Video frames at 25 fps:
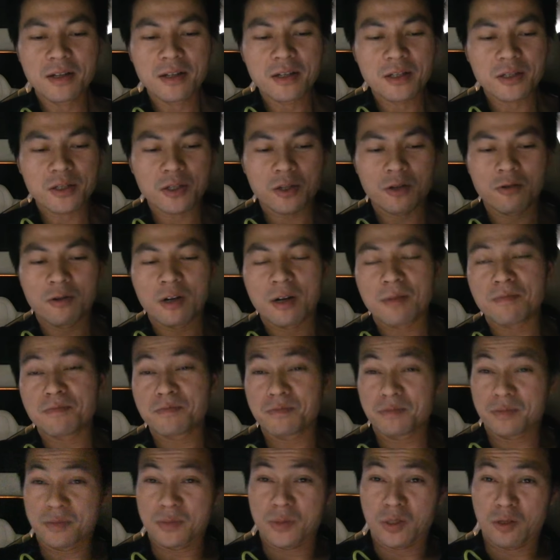So, um,
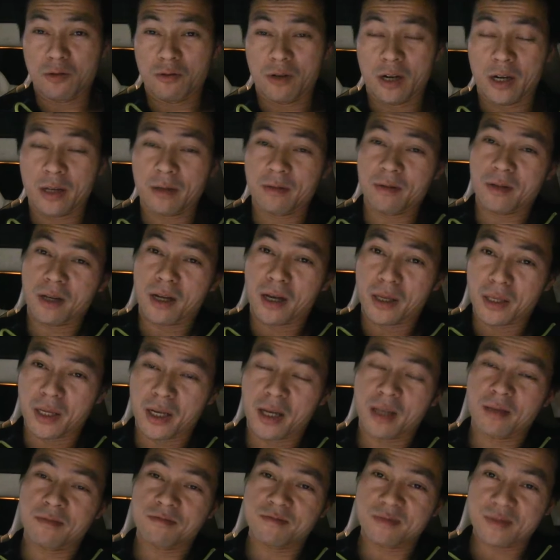all right, and
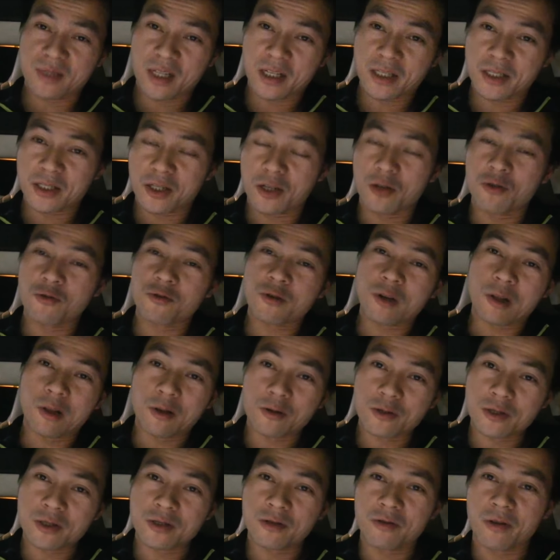then let's go
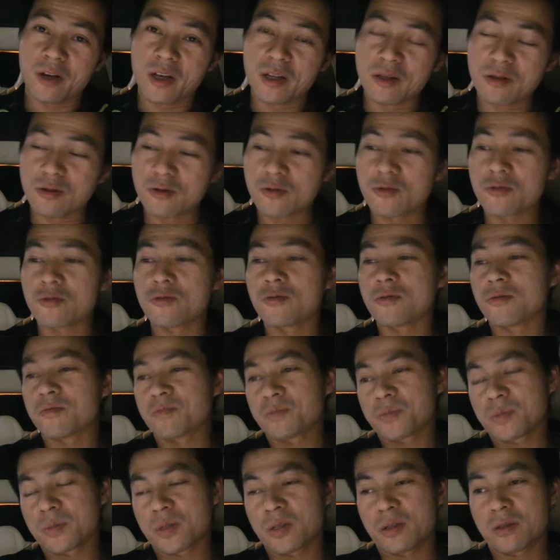closer into
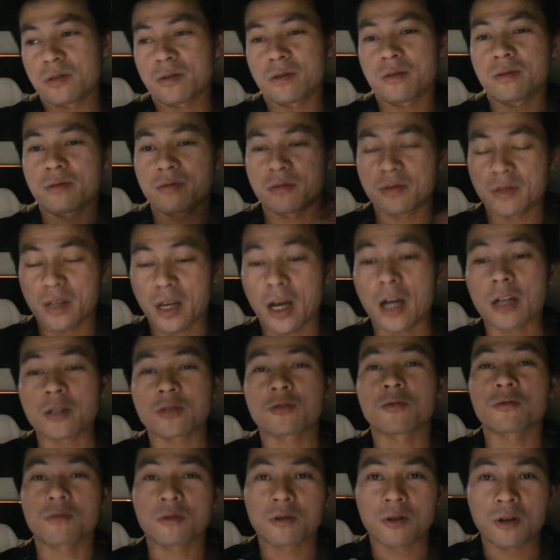uh, the
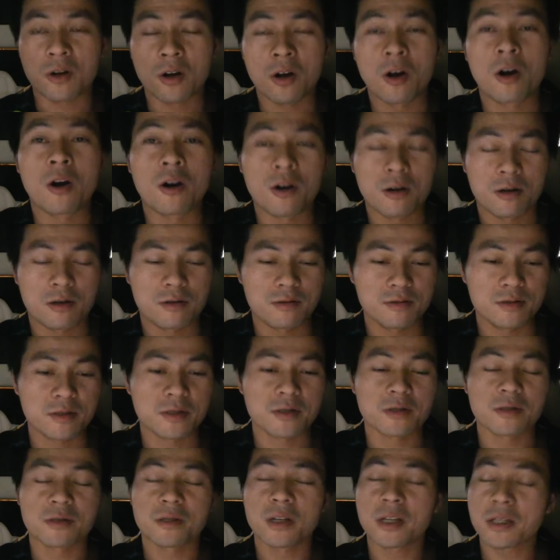actual car.
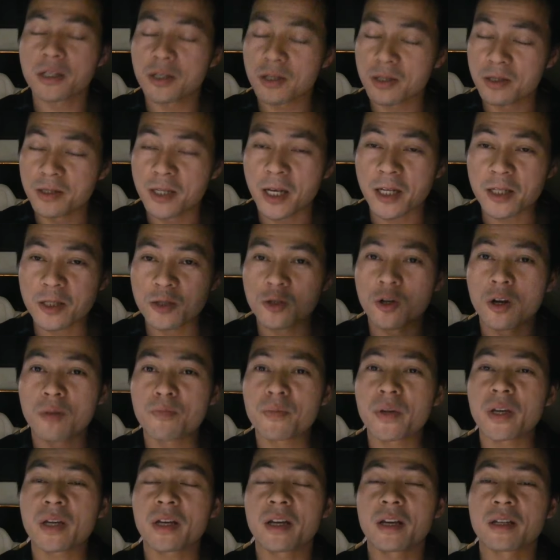Just the next, next
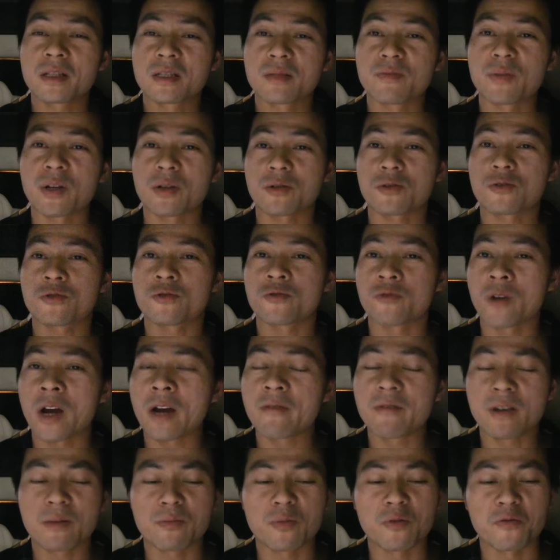topic is about
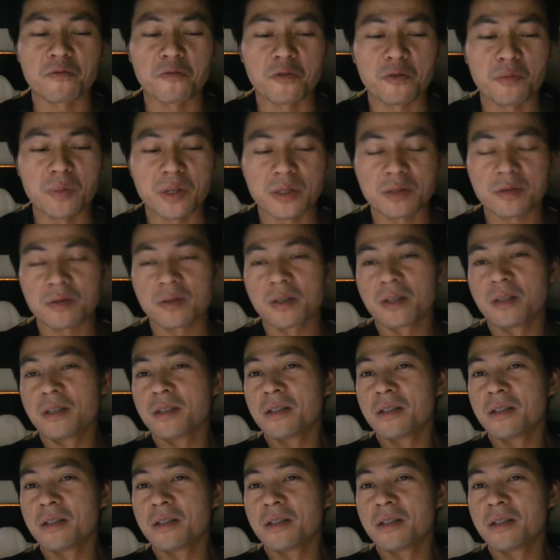driving performance.